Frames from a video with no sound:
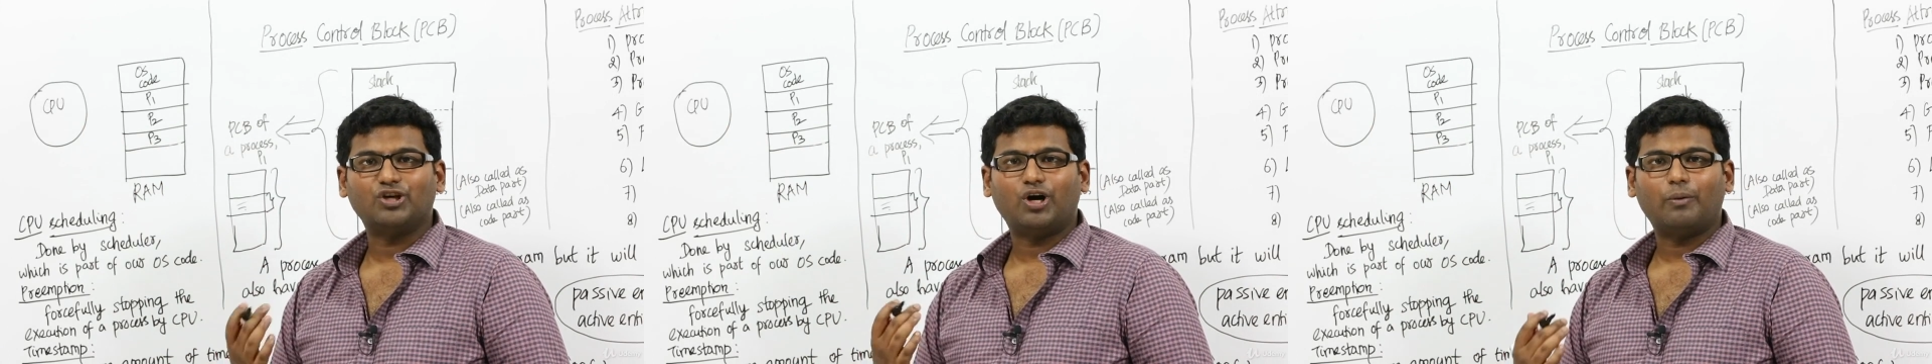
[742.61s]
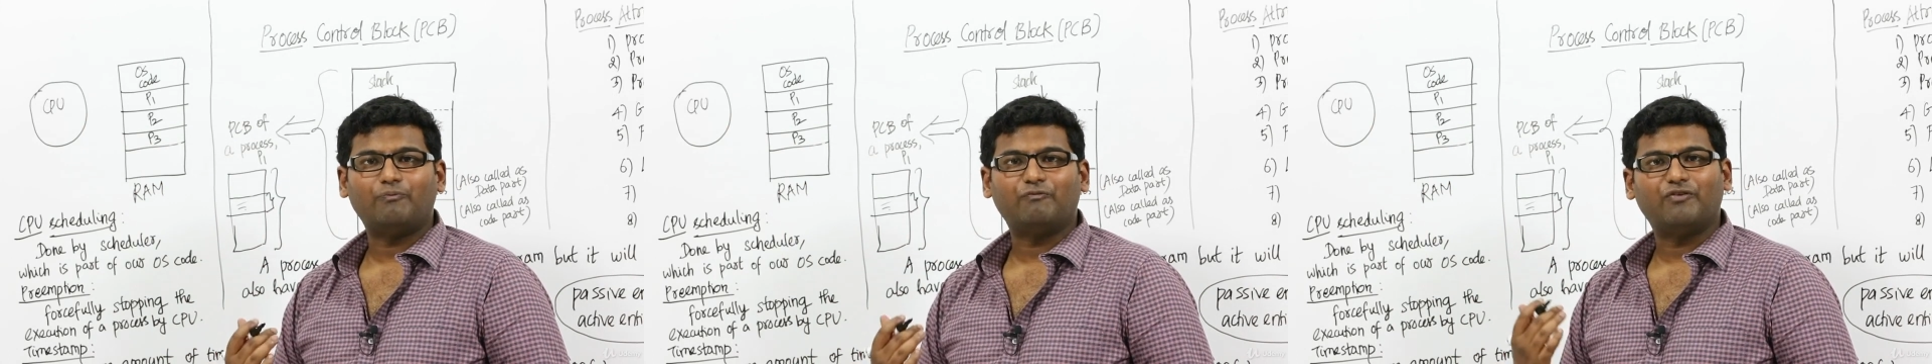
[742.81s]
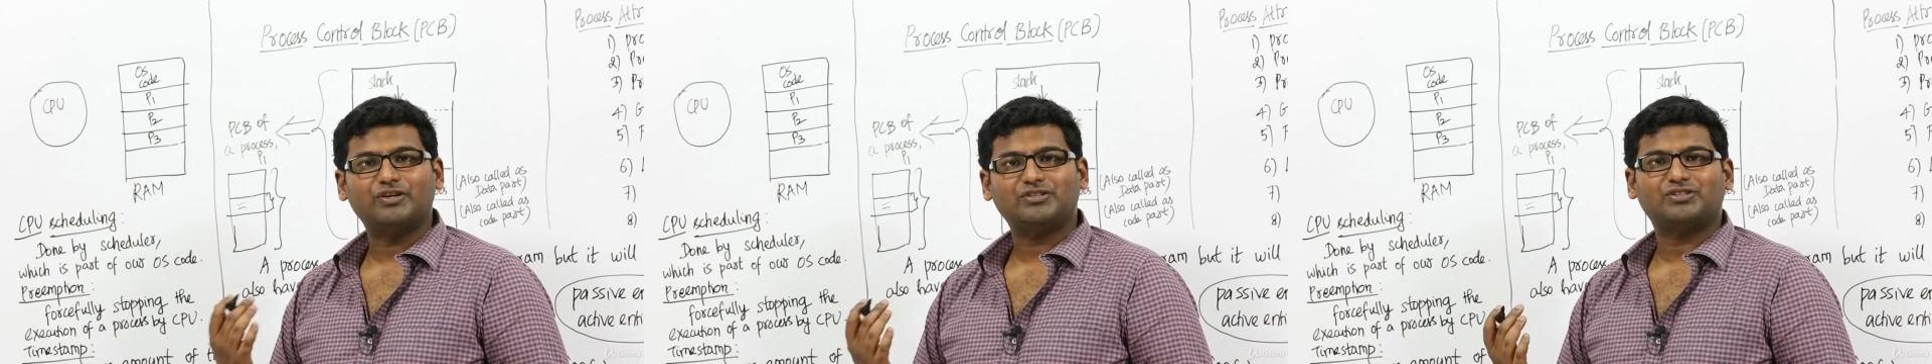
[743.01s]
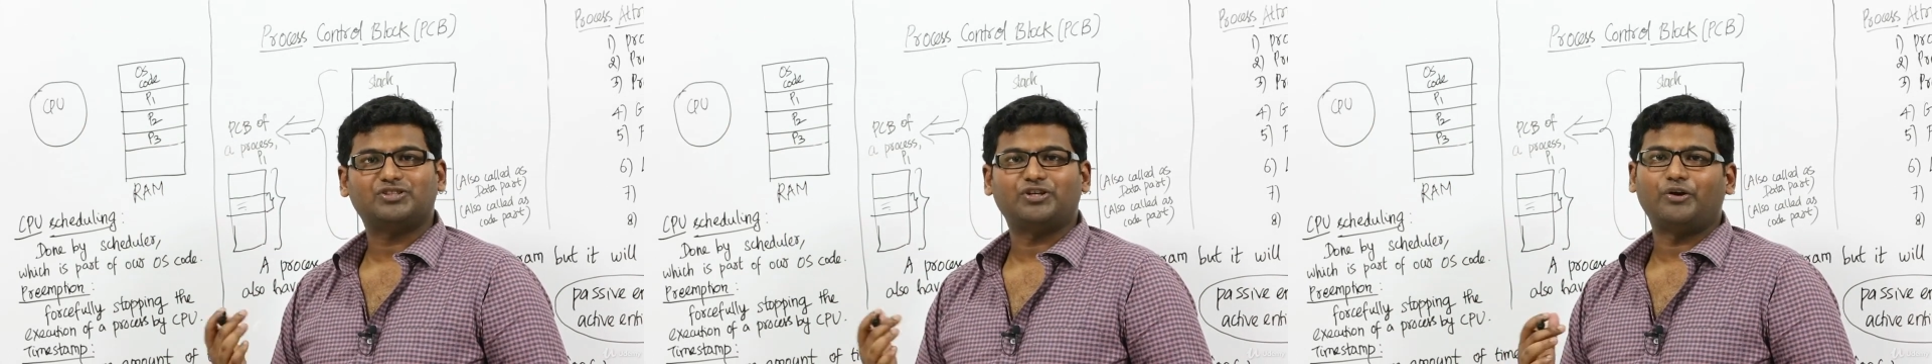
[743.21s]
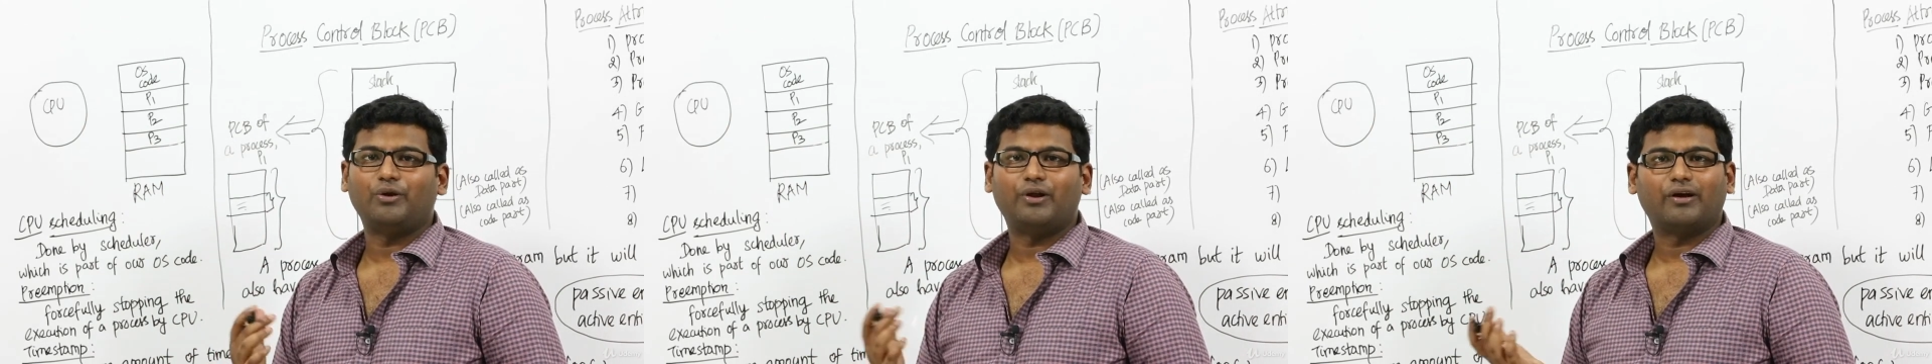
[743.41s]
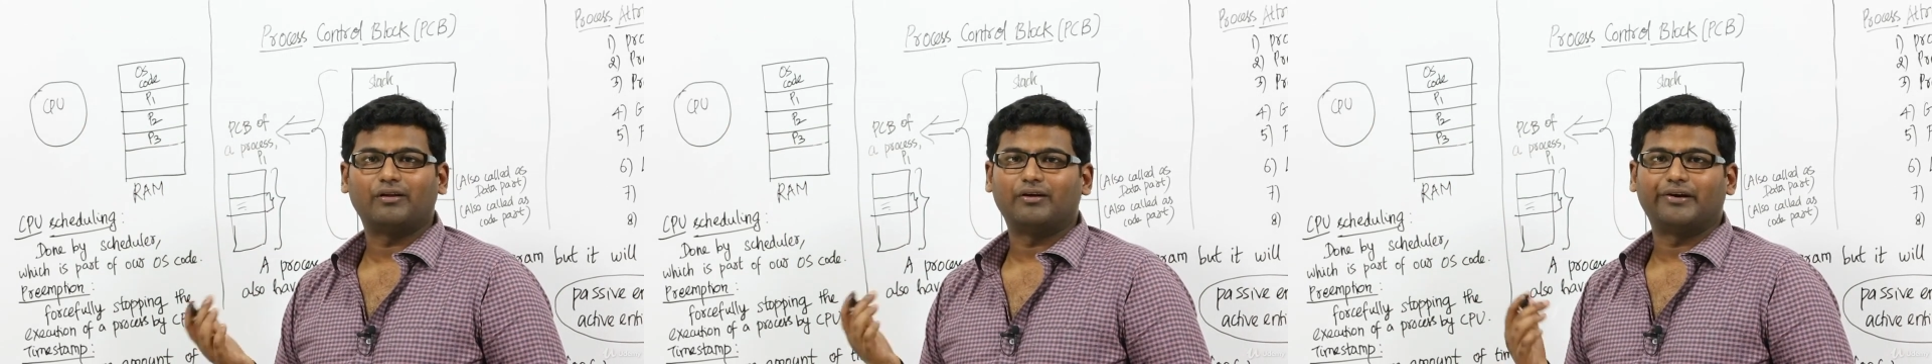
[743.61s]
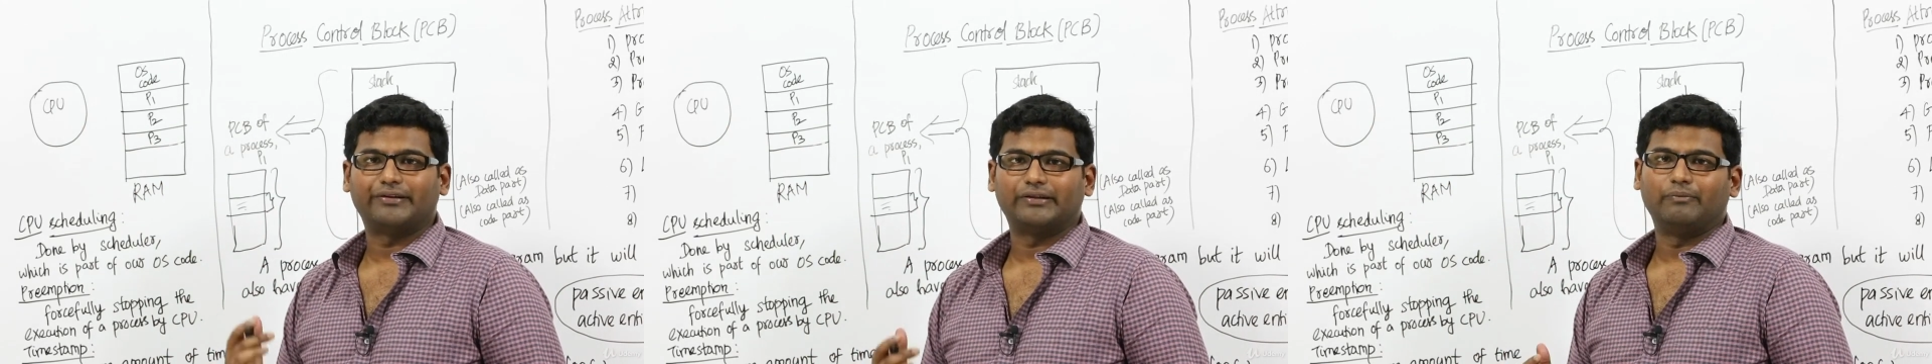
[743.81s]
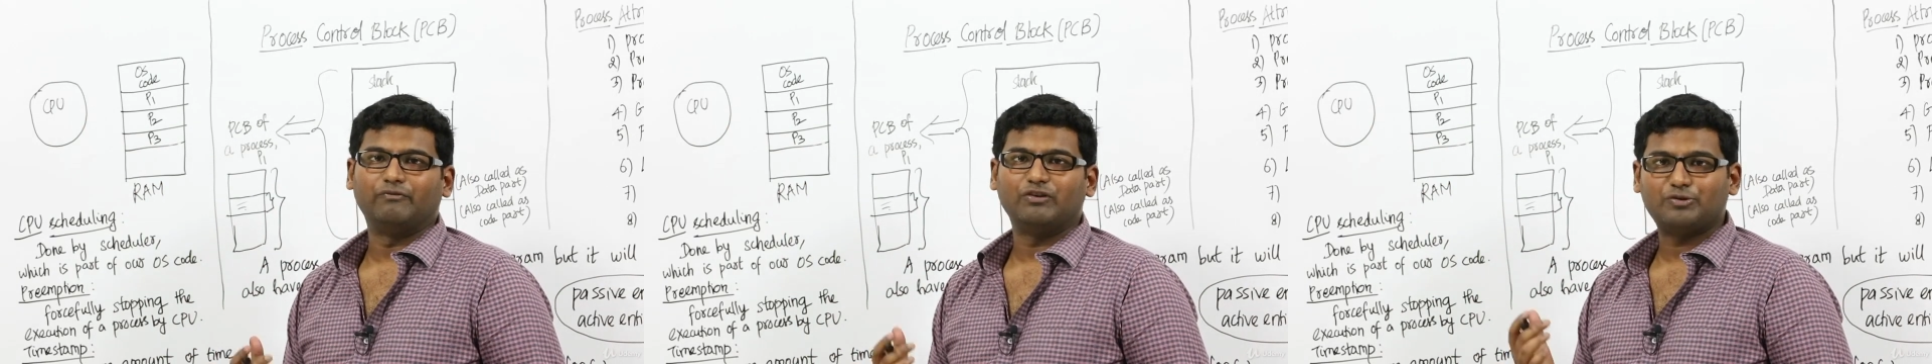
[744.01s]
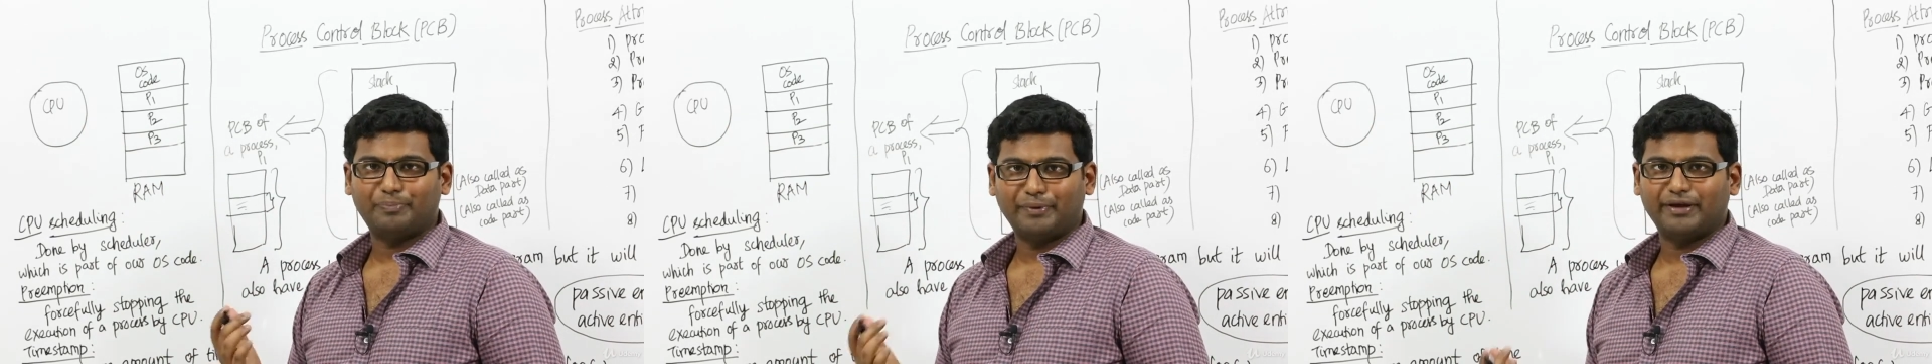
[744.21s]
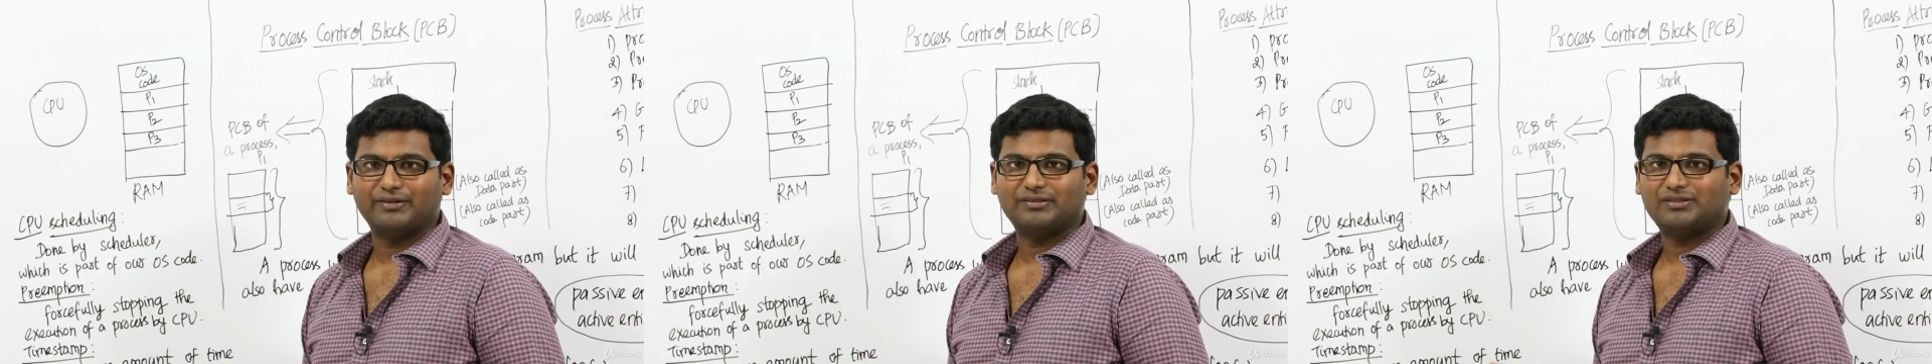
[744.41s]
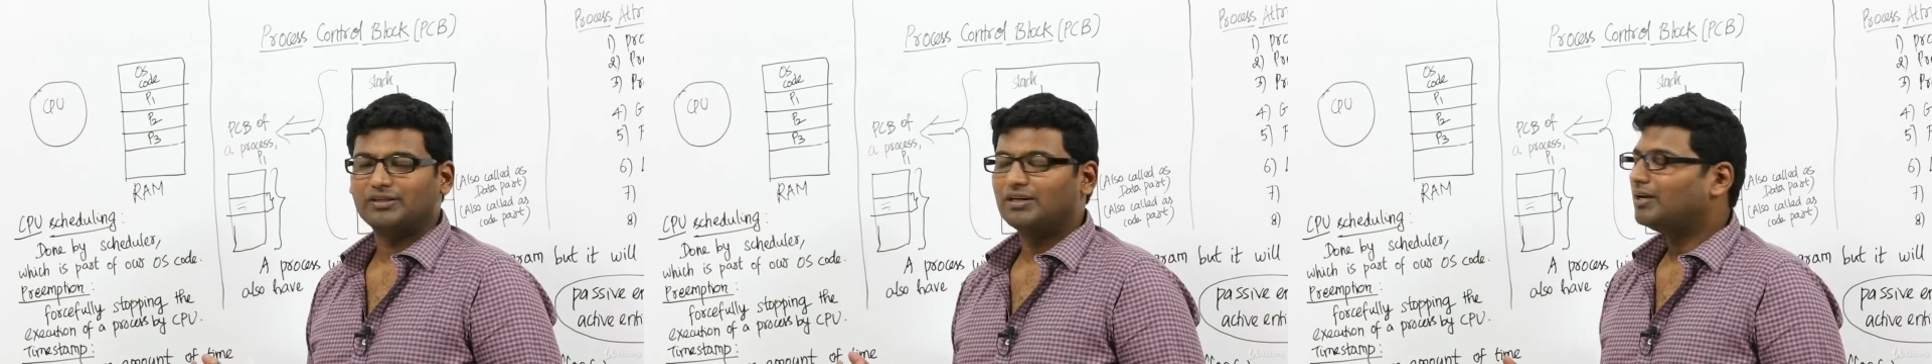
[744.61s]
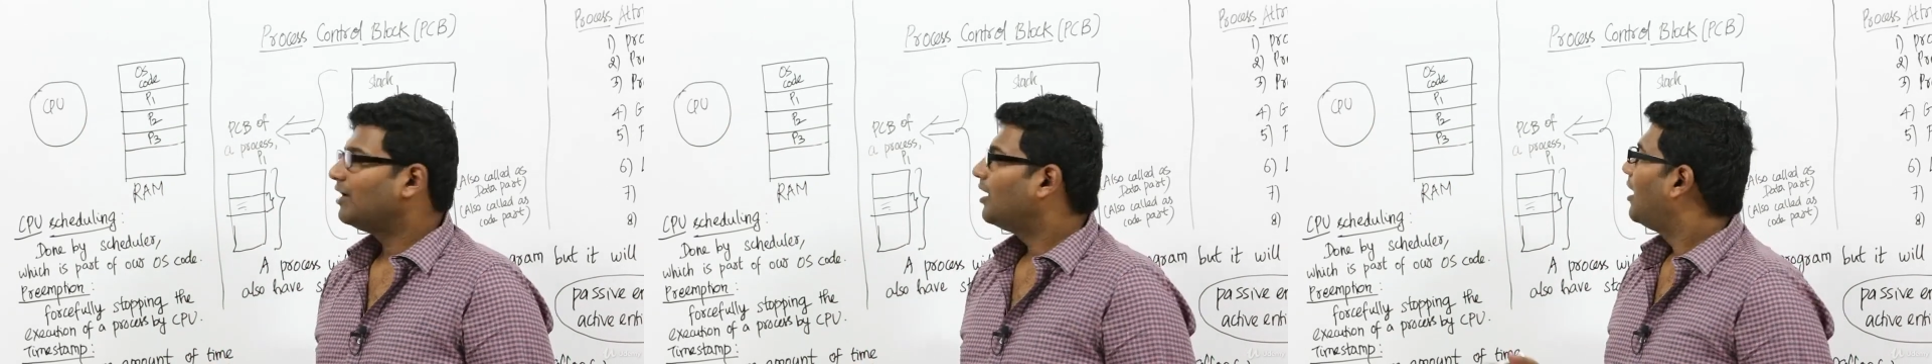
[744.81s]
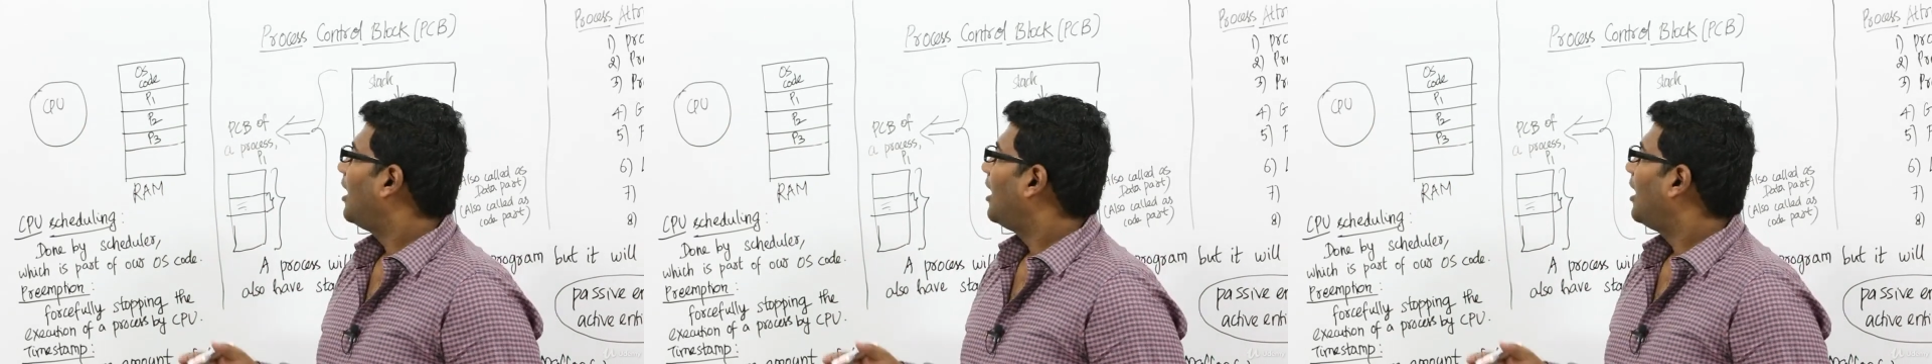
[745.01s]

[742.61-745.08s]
job first scheduling algorithm, which means